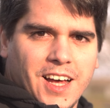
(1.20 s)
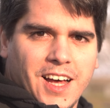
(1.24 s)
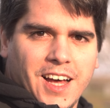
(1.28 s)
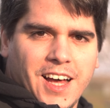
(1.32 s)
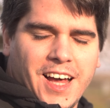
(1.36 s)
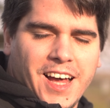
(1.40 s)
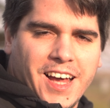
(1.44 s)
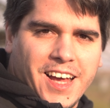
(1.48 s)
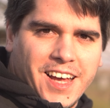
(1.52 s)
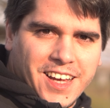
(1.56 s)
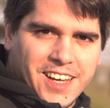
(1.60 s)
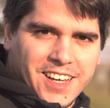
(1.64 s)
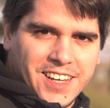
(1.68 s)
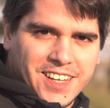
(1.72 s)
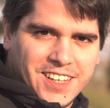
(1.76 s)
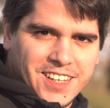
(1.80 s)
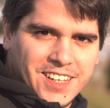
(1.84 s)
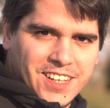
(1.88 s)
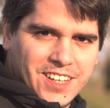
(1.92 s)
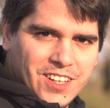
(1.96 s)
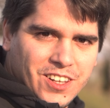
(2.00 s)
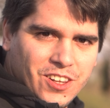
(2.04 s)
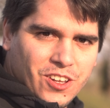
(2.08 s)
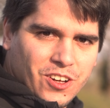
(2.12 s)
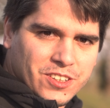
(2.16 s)
Hey,
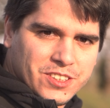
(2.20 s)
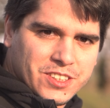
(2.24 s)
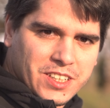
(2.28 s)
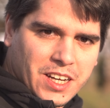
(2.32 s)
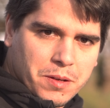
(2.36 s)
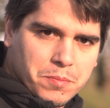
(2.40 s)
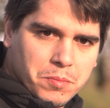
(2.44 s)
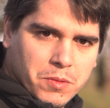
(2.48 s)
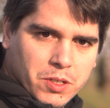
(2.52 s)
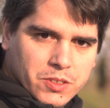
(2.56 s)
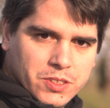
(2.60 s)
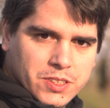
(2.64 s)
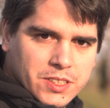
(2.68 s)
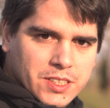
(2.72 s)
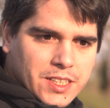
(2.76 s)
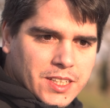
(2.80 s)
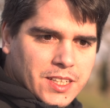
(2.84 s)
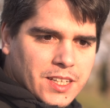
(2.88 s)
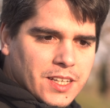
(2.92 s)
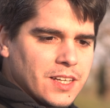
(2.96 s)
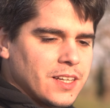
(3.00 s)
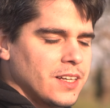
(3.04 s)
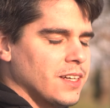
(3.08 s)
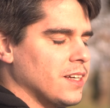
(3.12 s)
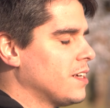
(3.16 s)
long time no see.
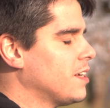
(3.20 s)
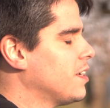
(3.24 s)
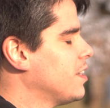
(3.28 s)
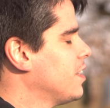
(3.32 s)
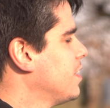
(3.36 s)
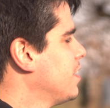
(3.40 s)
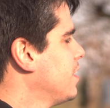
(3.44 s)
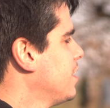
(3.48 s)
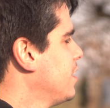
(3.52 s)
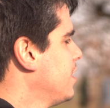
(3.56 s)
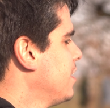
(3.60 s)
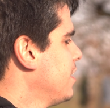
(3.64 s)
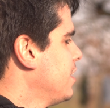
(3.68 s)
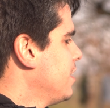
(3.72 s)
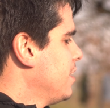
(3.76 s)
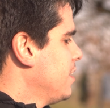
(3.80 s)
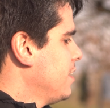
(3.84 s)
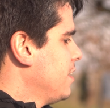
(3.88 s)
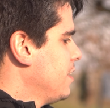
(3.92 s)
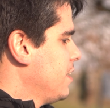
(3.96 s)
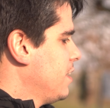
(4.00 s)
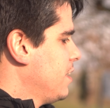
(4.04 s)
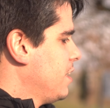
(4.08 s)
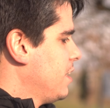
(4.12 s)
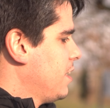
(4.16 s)

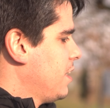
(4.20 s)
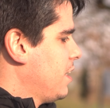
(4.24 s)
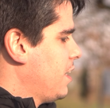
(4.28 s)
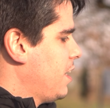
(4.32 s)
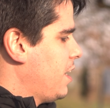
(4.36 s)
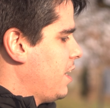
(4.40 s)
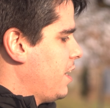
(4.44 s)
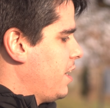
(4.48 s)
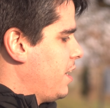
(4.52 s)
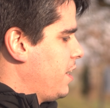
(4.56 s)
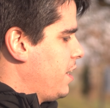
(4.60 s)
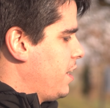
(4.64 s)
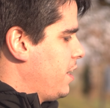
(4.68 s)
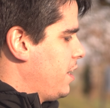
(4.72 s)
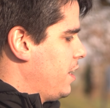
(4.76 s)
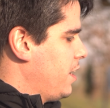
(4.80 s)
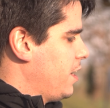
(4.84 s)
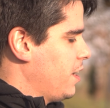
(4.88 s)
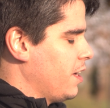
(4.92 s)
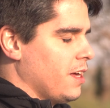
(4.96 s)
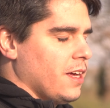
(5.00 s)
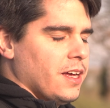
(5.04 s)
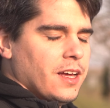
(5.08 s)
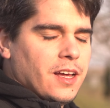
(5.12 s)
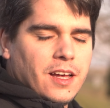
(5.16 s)
I
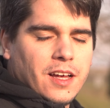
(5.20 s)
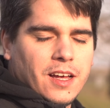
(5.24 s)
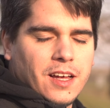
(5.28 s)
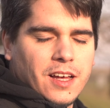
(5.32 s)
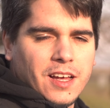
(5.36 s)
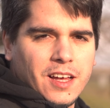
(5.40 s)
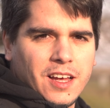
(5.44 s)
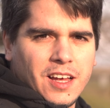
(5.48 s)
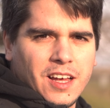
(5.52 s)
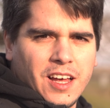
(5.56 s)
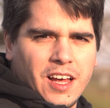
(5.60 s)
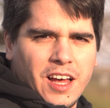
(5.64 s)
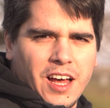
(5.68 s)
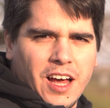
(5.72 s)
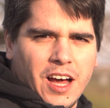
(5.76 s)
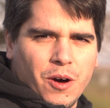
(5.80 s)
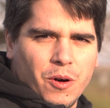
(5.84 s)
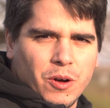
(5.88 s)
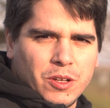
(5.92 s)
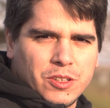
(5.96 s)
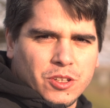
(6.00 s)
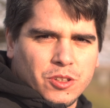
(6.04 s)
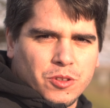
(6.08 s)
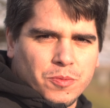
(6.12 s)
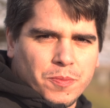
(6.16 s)

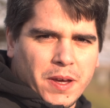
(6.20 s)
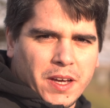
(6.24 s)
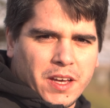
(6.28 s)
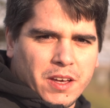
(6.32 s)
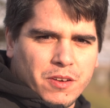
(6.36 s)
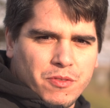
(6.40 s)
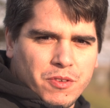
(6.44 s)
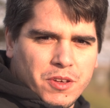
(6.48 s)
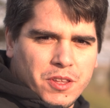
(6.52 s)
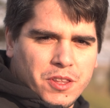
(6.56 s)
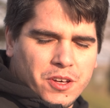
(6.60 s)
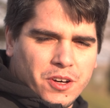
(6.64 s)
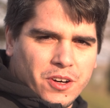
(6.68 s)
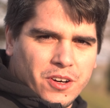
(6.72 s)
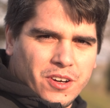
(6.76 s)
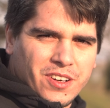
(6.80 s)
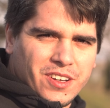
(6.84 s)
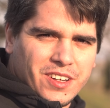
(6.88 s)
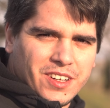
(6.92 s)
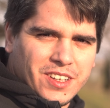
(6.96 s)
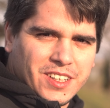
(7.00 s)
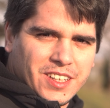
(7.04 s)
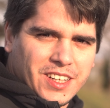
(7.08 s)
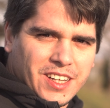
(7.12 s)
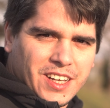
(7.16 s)
wanted to make a video
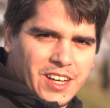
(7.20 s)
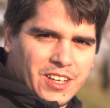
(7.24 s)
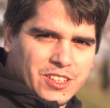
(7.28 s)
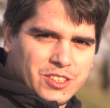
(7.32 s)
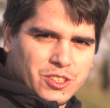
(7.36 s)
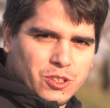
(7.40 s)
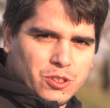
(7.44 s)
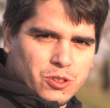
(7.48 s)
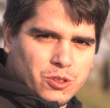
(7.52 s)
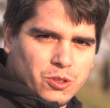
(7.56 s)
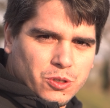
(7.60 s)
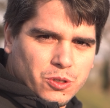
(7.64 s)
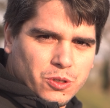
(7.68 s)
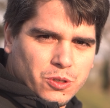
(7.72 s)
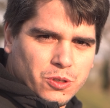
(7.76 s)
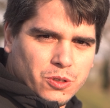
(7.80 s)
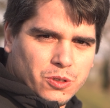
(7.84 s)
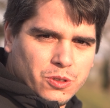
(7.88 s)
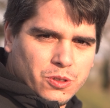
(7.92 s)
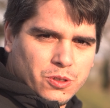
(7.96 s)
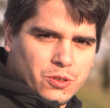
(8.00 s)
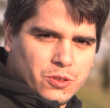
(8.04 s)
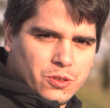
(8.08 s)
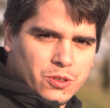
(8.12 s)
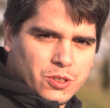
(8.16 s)
also to
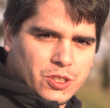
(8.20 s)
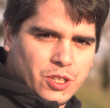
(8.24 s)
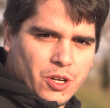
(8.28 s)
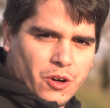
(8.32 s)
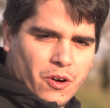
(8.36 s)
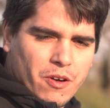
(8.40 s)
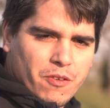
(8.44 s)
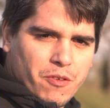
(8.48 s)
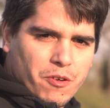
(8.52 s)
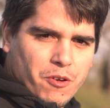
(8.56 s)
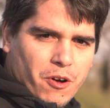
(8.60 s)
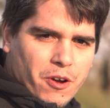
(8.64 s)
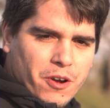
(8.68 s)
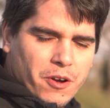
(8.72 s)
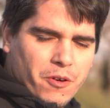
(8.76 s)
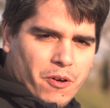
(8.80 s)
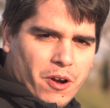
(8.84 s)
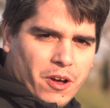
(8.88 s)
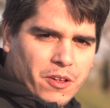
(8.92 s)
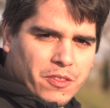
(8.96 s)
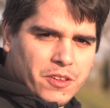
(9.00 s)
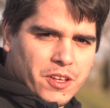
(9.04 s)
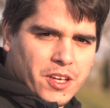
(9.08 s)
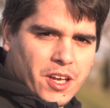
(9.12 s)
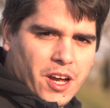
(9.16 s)
show everyone
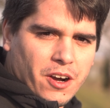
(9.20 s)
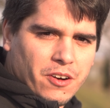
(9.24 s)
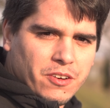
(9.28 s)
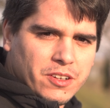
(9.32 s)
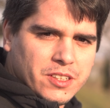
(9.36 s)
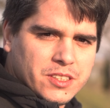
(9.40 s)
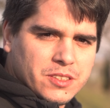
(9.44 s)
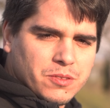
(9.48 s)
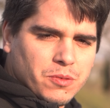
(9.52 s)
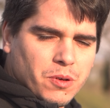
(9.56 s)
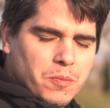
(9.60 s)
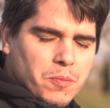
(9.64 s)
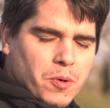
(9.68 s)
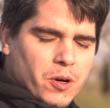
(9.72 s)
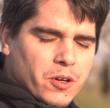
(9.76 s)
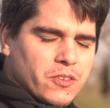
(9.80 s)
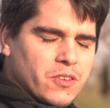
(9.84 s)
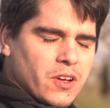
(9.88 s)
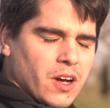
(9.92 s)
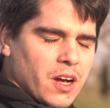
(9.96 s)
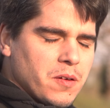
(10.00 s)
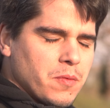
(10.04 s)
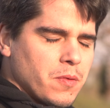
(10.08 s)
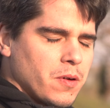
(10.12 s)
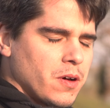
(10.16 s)
around the Yaris one more
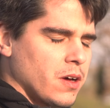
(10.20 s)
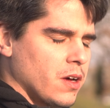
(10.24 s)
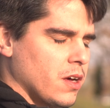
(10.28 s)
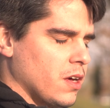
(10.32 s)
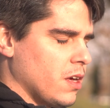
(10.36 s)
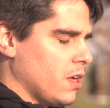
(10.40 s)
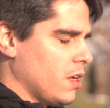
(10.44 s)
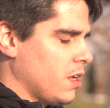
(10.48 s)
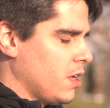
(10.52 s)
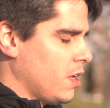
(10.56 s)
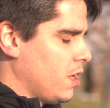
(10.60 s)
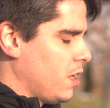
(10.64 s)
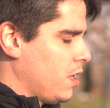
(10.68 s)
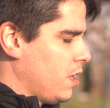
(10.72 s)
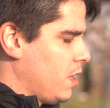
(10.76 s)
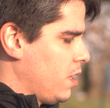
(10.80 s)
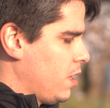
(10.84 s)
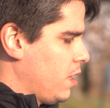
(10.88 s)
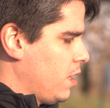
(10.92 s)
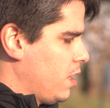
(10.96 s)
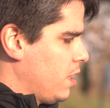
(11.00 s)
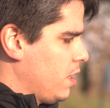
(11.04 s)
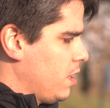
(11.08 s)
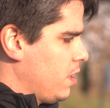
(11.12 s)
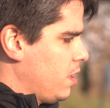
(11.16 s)
time.
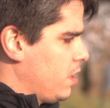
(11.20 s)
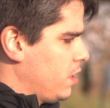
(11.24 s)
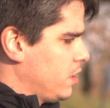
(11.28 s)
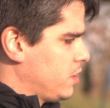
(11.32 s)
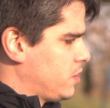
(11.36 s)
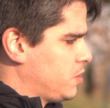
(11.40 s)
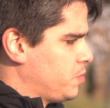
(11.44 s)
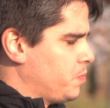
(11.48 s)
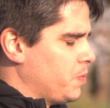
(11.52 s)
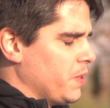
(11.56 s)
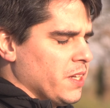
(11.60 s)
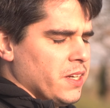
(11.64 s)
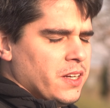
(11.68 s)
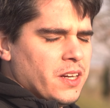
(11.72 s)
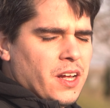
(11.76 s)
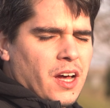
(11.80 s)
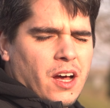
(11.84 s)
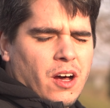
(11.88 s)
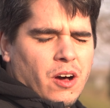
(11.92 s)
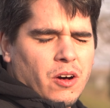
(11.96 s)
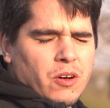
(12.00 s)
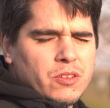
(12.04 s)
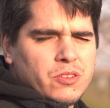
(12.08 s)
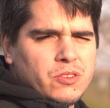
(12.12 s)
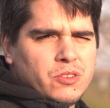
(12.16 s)
It's been
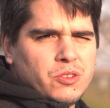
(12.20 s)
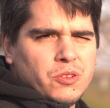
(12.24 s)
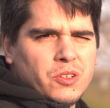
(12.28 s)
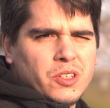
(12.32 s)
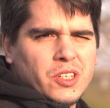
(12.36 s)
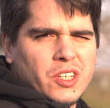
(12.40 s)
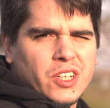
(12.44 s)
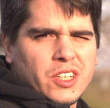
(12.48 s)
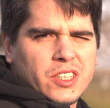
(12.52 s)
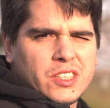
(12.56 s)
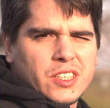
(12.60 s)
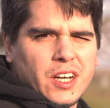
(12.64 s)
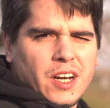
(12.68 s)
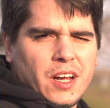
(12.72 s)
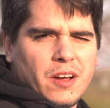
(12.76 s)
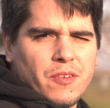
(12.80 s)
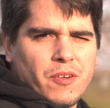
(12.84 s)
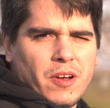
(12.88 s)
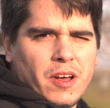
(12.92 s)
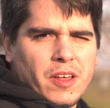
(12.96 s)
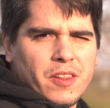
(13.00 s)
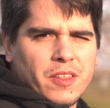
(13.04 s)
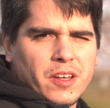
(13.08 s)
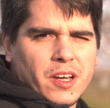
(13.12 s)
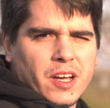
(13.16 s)
now 2 years that I've
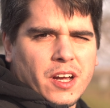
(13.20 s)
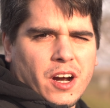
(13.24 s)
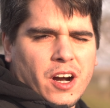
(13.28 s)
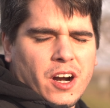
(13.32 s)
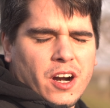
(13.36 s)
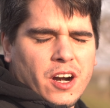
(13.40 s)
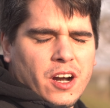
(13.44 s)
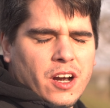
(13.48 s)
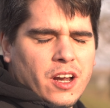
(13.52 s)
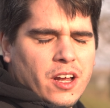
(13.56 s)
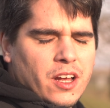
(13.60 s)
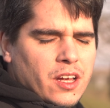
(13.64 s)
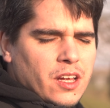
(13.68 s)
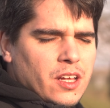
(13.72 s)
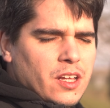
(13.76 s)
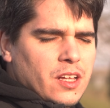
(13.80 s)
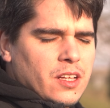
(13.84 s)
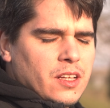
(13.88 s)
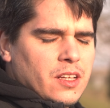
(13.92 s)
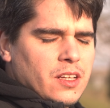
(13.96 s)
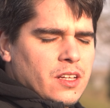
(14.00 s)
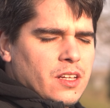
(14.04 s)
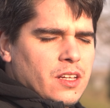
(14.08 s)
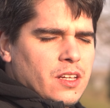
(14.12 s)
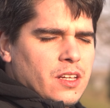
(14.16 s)
had the car,
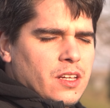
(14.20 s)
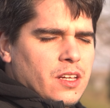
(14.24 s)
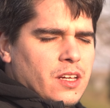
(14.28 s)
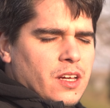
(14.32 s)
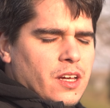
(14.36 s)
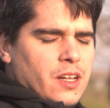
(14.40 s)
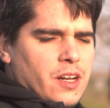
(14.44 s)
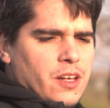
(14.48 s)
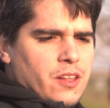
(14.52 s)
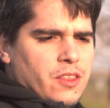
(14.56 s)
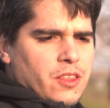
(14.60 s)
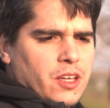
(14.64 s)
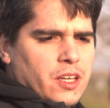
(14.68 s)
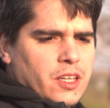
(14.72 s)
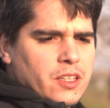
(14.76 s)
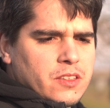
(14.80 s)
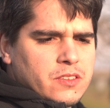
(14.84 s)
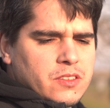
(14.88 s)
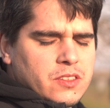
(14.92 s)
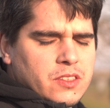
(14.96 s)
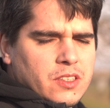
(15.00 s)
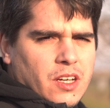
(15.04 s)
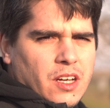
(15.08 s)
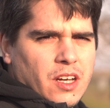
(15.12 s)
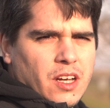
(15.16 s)
and I think
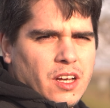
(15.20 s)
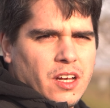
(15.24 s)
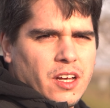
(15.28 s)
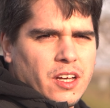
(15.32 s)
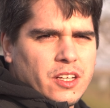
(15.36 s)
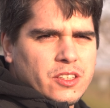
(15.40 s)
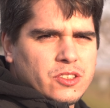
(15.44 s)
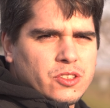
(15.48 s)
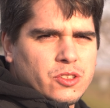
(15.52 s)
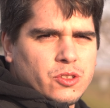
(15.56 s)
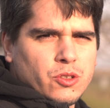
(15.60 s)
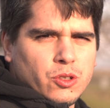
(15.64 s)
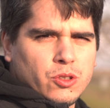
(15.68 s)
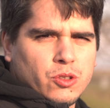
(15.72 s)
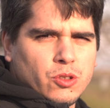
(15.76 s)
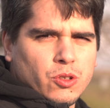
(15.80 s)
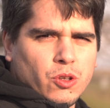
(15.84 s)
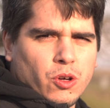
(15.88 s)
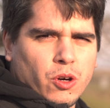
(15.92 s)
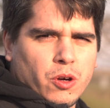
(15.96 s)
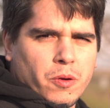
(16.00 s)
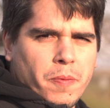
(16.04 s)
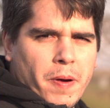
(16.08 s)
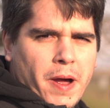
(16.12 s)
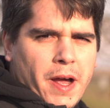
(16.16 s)
it's good to
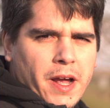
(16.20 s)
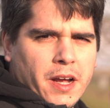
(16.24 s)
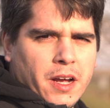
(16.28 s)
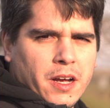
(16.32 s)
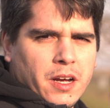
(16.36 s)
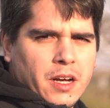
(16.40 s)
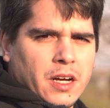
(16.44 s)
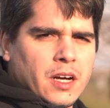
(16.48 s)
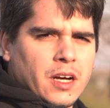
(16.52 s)
look back,